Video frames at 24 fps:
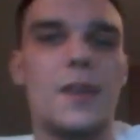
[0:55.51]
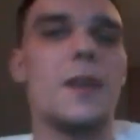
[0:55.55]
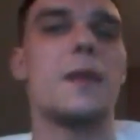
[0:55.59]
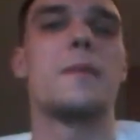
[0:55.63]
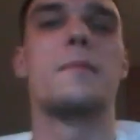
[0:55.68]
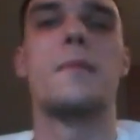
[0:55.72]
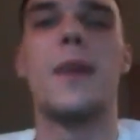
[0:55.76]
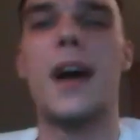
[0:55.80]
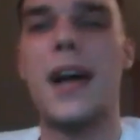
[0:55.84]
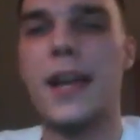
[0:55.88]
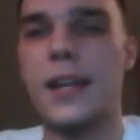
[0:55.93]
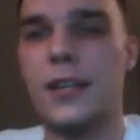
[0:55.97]

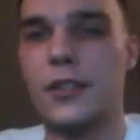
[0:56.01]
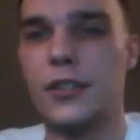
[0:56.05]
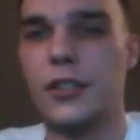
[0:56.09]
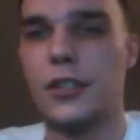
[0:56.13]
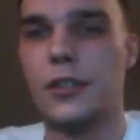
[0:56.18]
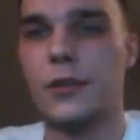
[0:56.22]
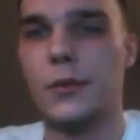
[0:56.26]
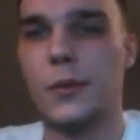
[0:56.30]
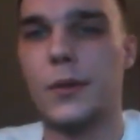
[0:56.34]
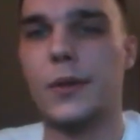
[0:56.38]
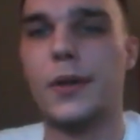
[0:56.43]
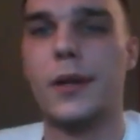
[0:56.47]
mind
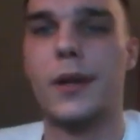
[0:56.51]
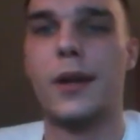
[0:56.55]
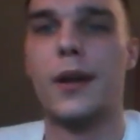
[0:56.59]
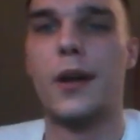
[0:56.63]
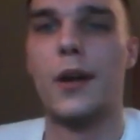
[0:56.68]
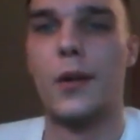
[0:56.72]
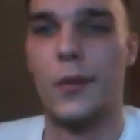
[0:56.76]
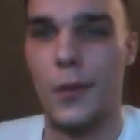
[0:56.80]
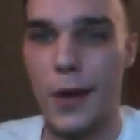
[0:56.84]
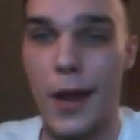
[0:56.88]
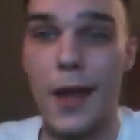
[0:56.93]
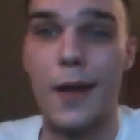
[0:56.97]
you,
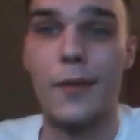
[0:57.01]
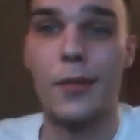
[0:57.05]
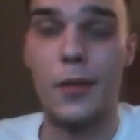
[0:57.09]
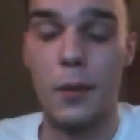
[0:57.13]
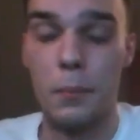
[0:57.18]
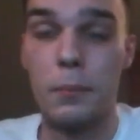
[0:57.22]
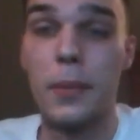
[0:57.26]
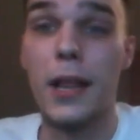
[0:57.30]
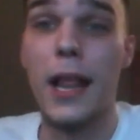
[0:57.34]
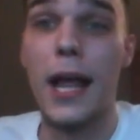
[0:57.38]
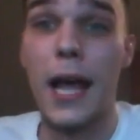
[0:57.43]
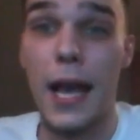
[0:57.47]
around the
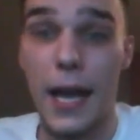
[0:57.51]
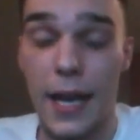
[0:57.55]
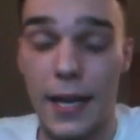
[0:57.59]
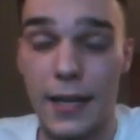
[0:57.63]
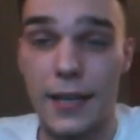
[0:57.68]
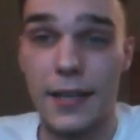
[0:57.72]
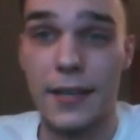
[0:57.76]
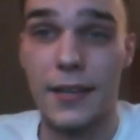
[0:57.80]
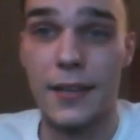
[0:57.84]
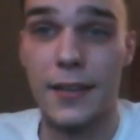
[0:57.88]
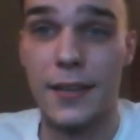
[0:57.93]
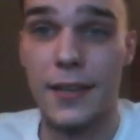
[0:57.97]
block,